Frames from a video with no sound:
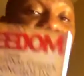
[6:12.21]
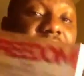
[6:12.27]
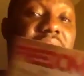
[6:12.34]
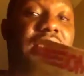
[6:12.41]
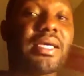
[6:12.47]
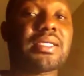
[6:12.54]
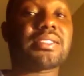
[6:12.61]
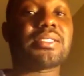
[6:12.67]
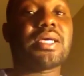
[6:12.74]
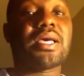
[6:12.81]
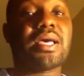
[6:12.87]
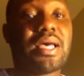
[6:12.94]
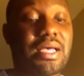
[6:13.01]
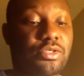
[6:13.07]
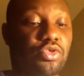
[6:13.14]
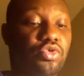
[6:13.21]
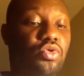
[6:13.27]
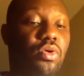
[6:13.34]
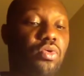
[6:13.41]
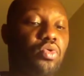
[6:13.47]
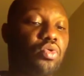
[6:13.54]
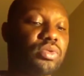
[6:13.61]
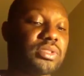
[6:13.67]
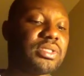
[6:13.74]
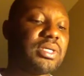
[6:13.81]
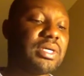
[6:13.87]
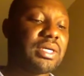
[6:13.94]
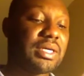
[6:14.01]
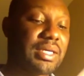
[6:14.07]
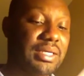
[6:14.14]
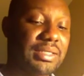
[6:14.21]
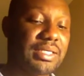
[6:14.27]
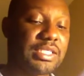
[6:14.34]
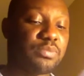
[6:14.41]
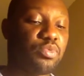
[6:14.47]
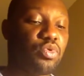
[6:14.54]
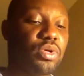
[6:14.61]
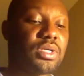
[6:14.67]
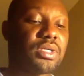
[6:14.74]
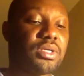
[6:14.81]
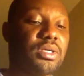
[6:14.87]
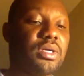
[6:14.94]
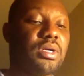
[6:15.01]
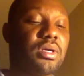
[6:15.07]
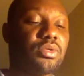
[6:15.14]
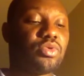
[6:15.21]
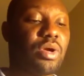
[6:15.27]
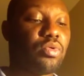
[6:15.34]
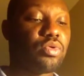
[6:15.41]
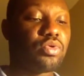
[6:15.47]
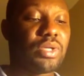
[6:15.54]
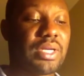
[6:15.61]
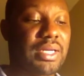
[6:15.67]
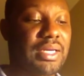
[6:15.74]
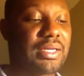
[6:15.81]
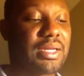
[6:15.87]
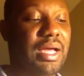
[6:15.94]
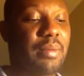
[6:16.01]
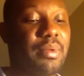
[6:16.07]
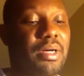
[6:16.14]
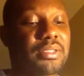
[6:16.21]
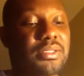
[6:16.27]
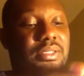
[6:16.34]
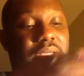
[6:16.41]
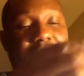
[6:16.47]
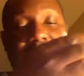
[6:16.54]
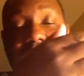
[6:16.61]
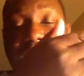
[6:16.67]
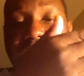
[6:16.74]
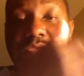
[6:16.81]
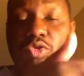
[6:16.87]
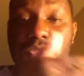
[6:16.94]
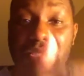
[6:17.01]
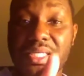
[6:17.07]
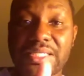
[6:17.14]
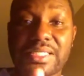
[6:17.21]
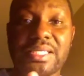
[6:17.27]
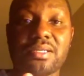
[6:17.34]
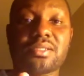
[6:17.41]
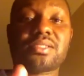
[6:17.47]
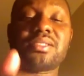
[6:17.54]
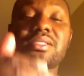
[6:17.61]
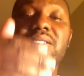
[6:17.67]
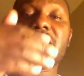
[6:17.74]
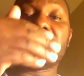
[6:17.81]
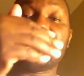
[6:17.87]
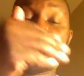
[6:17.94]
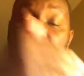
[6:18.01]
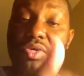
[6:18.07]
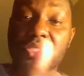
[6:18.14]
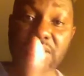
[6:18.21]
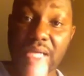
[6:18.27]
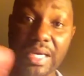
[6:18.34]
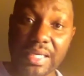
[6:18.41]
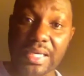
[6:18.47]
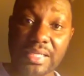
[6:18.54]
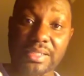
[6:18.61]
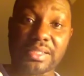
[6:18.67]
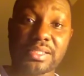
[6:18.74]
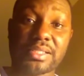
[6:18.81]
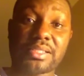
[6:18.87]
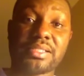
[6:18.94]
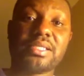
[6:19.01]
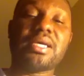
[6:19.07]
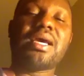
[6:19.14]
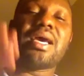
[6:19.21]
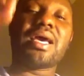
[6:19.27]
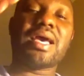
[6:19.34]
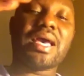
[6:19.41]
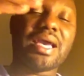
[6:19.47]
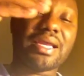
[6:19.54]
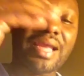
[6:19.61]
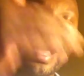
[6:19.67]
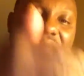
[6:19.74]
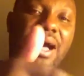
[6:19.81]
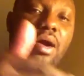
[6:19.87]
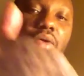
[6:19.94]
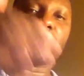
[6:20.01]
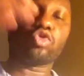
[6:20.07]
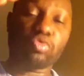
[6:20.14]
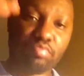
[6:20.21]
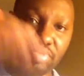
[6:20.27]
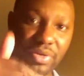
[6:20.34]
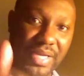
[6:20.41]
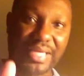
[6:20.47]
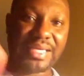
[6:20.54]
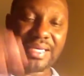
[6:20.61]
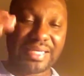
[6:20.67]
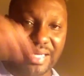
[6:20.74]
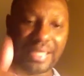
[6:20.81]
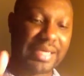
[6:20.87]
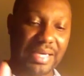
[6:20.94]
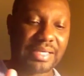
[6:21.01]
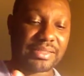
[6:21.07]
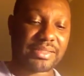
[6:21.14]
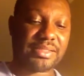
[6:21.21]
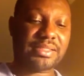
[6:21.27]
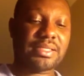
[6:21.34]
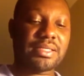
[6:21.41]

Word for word: Curse and Strongholds. In this book, you are going to learn about into details the generational curses and how to break the curse.